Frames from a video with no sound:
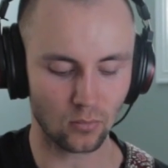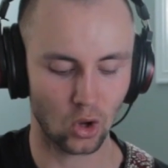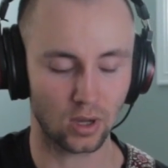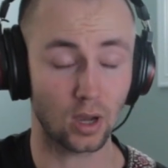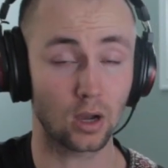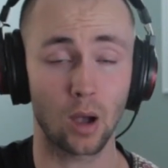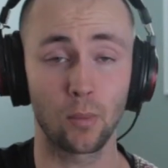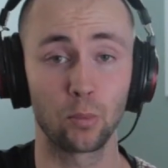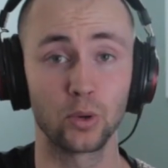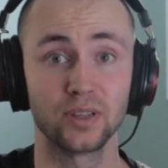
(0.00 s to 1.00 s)
you can
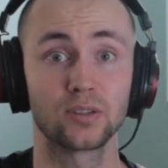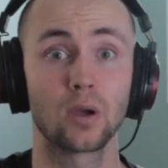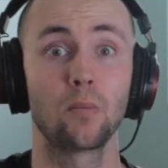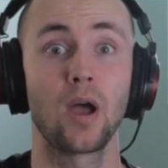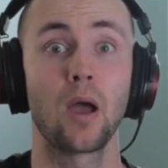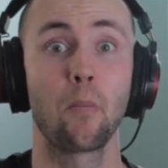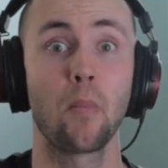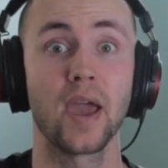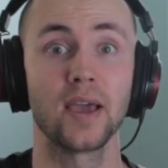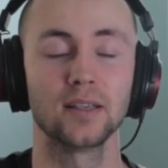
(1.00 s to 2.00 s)
come up with some
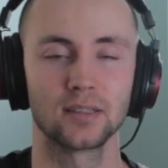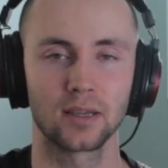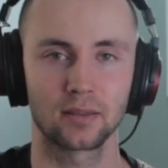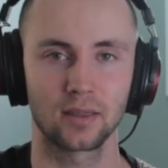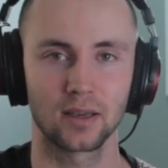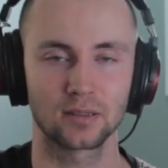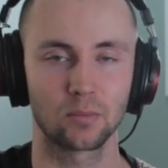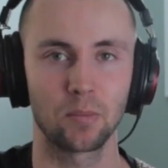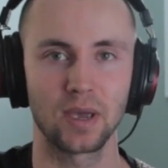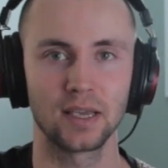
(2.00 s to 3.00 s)
amazing things,
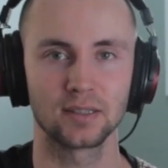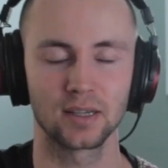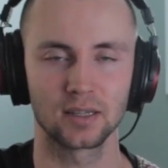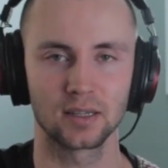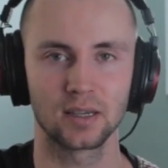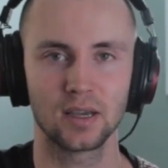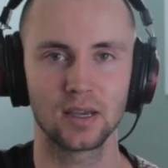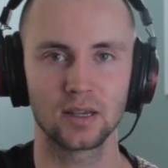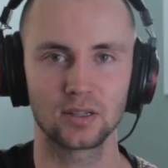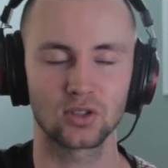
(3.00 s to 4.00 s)
some amazing
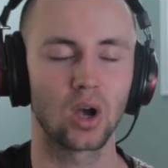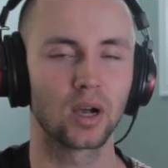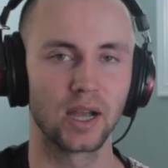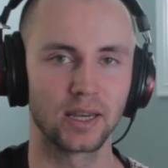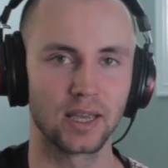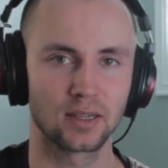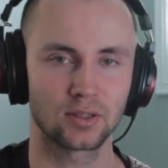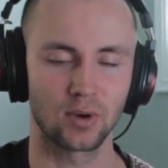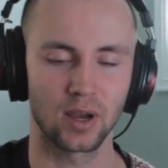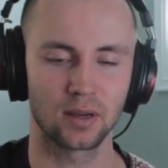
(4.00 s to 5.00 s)
song
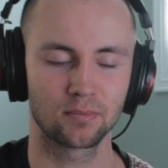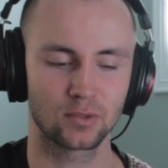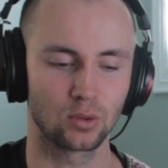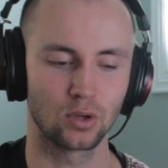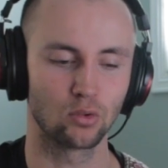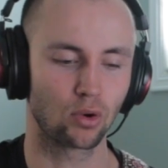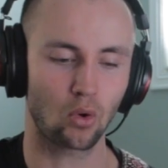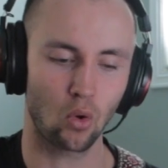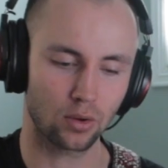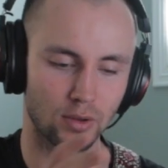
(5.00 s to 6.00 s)
ideas, right? So you
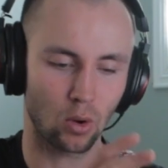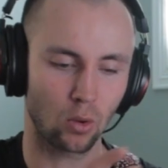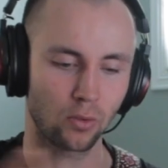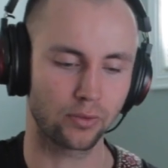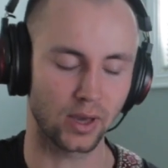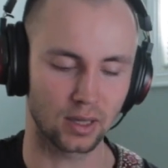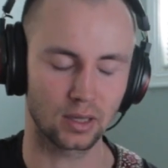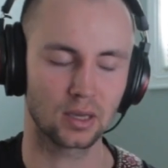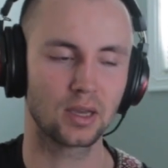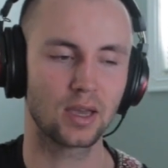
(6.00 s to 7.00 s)
record the whole
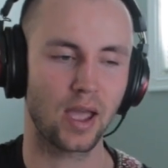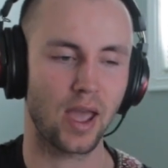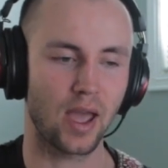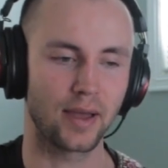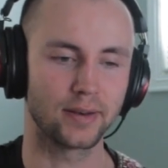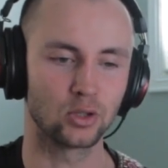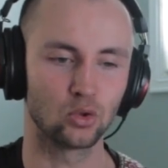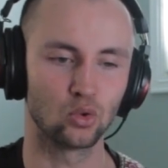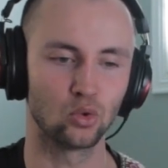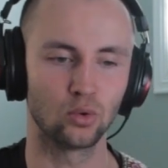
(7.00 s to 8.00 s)
thing and
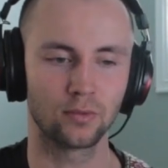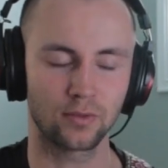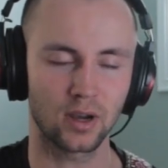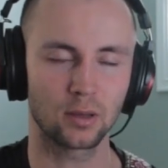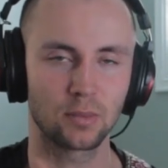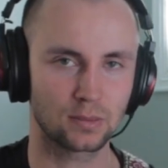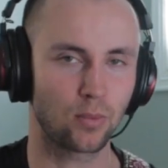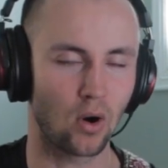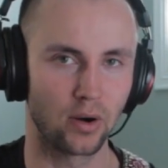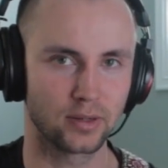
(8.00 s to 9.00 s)
you find the best
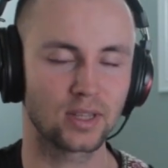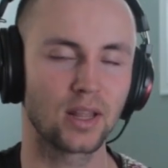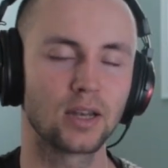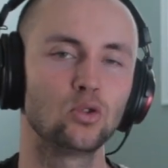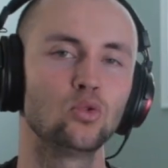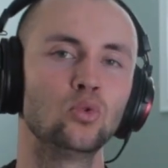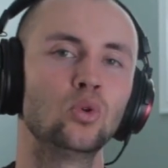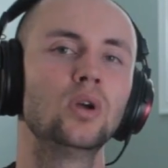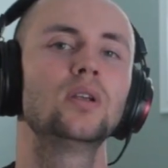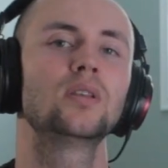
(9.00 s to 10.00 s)
parts, and then
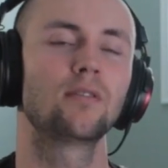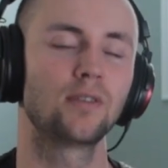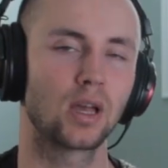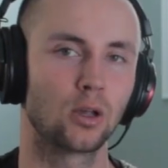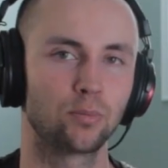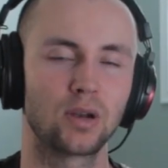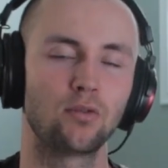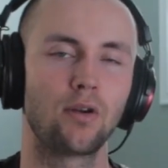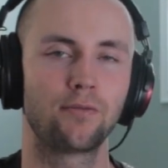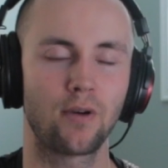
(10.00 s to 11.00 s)
you develop
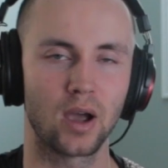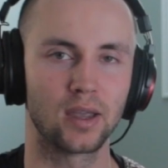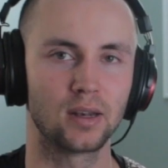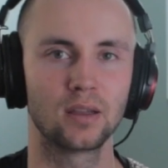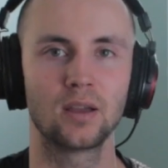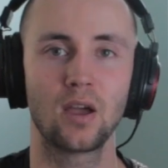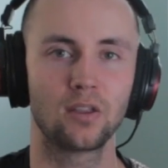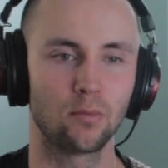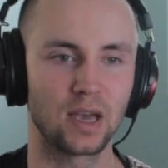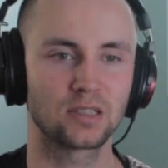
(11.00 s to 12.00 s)
and refine
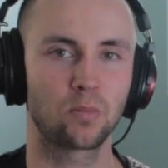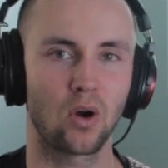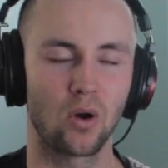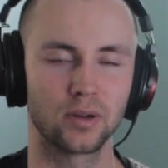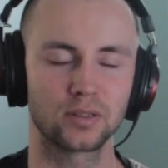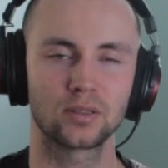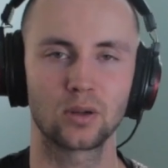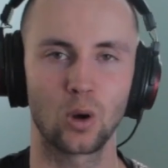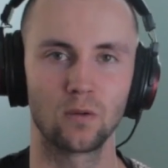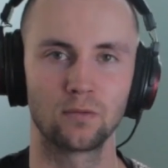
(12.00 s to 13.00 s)
the best
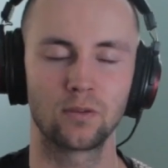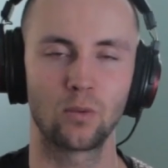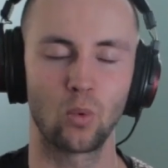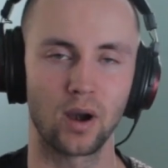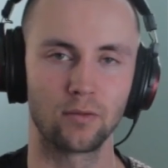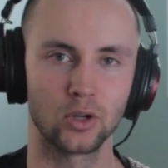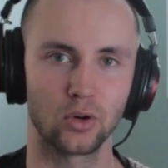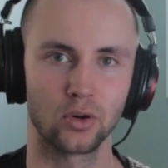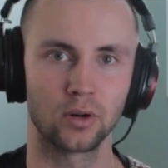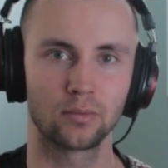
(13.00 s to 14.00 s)
parts of whatever
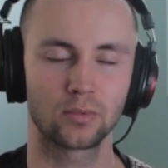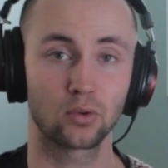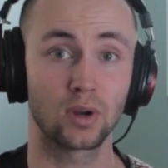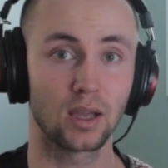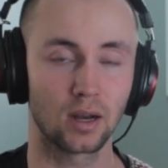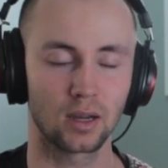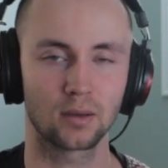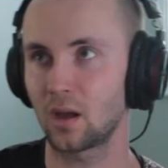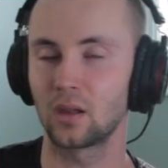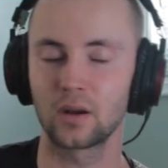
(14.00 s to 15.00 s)
you're creating.
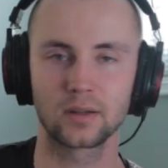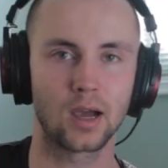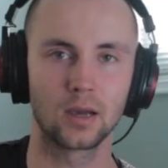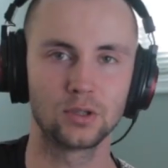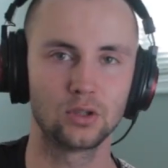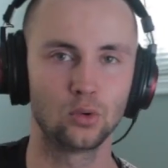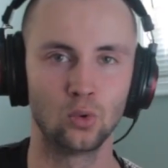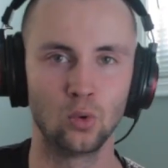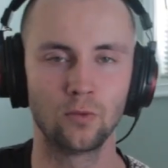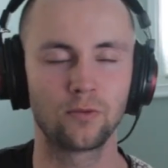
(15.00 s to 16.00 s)
A lot of times
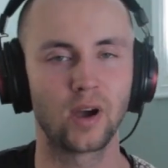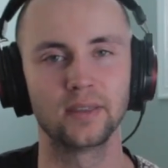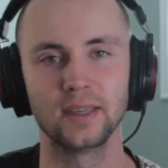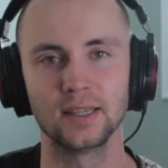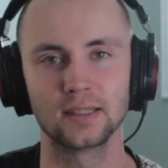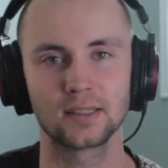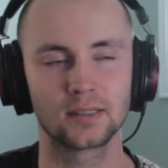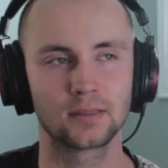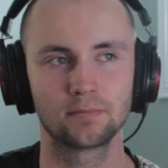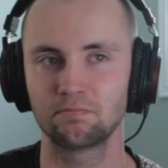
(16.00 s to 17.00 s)
you'll find
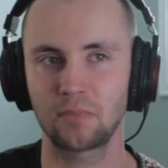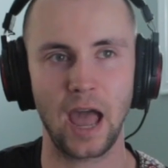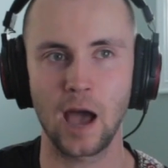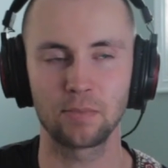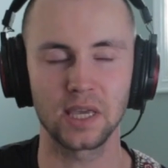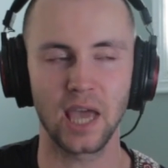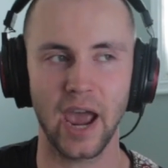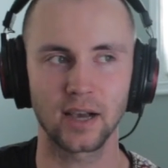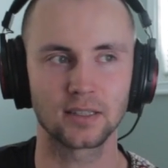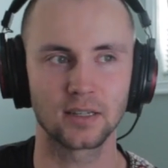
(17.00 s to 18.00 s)
these happy
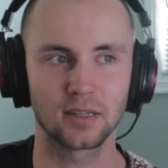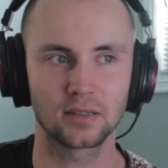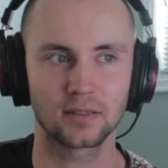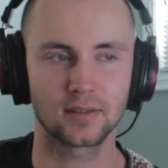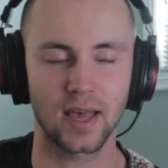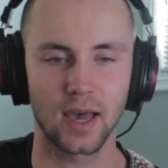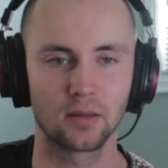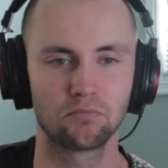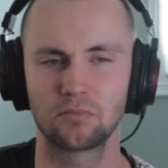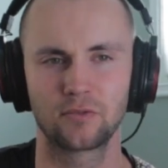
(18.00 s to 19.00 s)
accidents
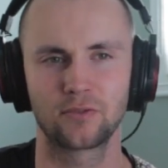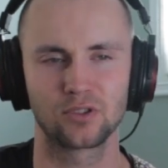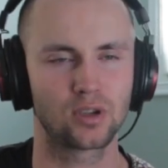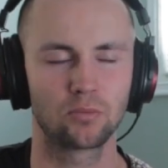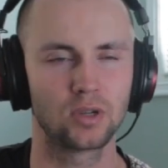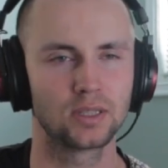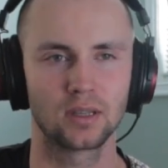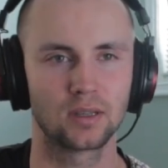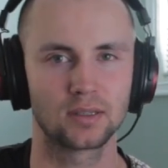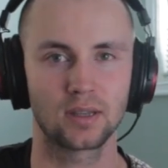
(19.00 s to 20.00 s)
that for some
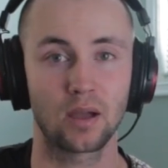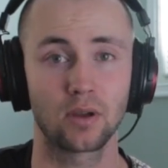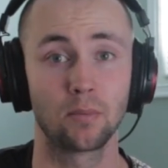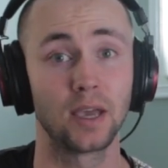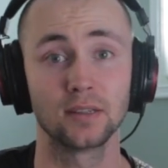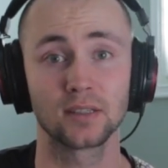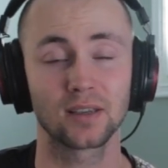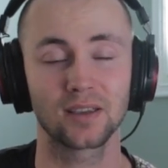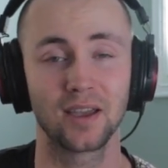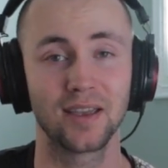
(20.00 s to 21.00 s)
reason they sound
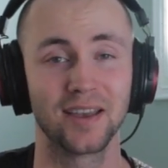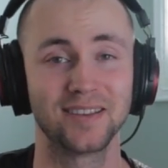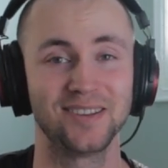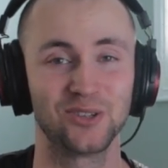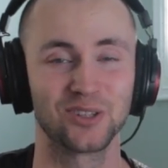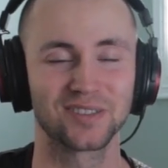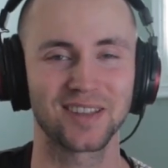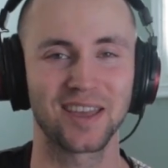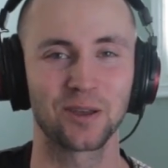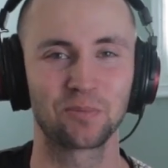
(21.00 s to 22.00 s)
amazing and you
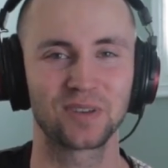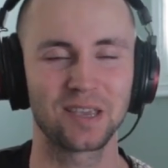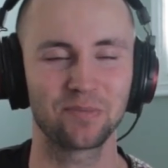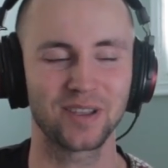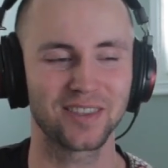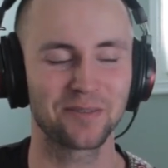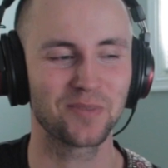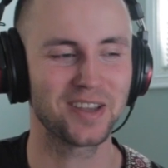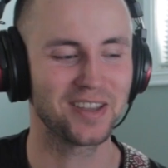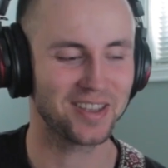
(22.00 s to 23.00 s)
just end up keeping
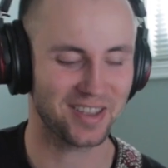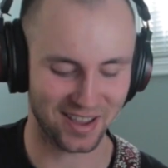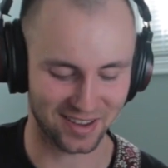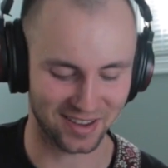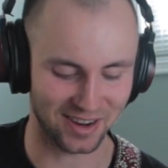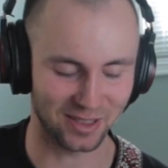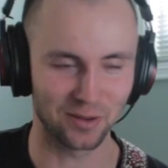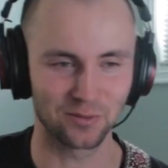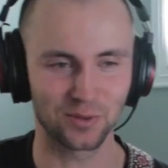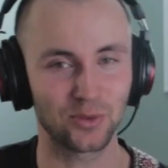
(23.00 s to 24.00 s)
them. I
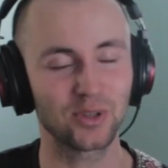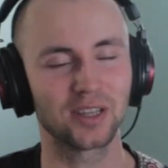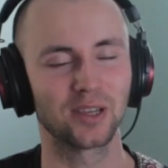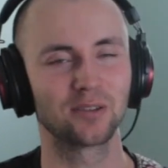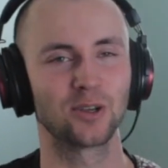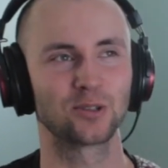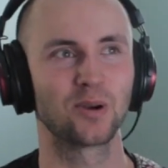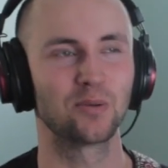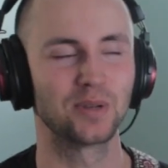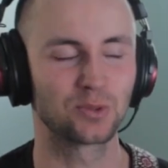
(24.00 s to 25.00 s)
really love those
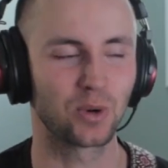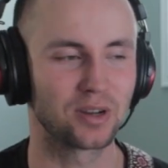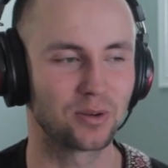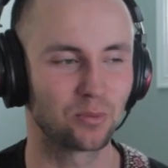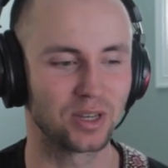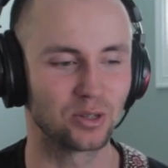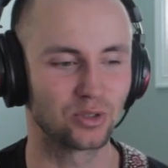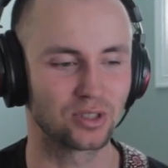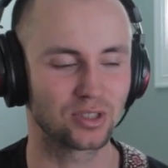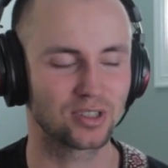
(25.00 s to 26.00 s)
moments when you
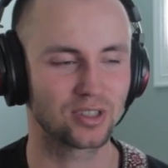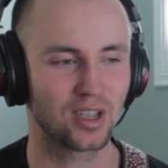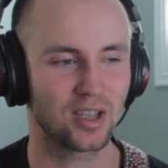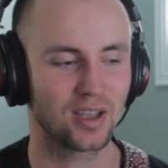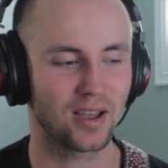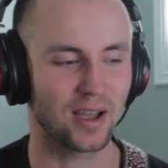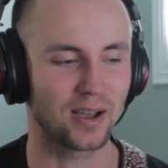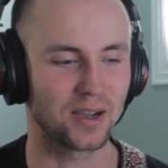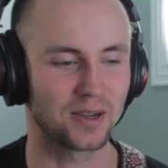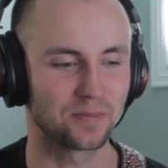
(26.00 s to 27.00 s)
just
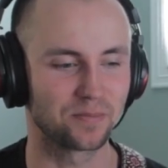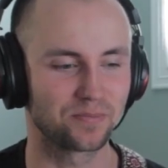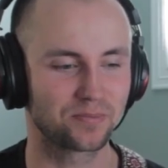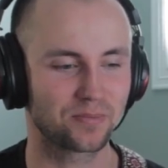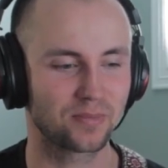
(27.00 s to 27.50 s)
are